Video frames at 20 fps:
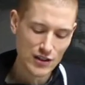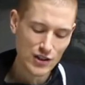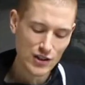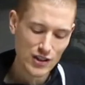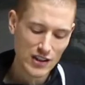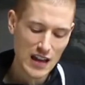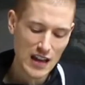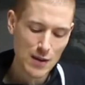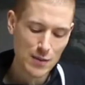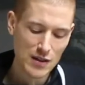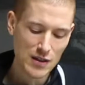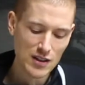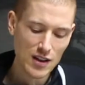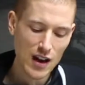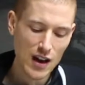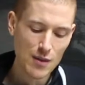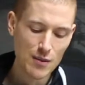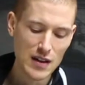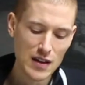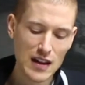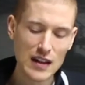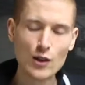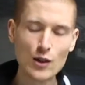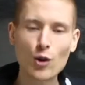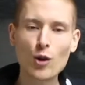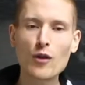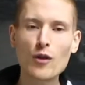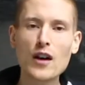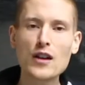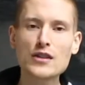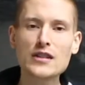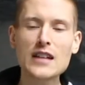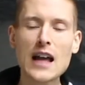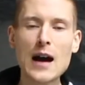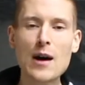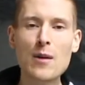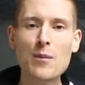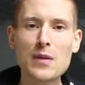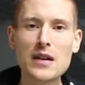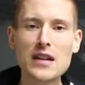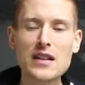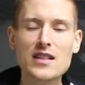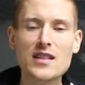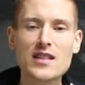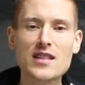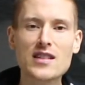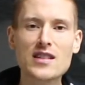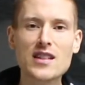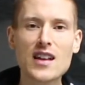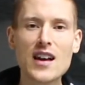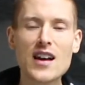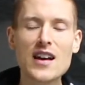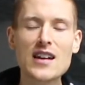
So just keeping time hitting all those downbeats.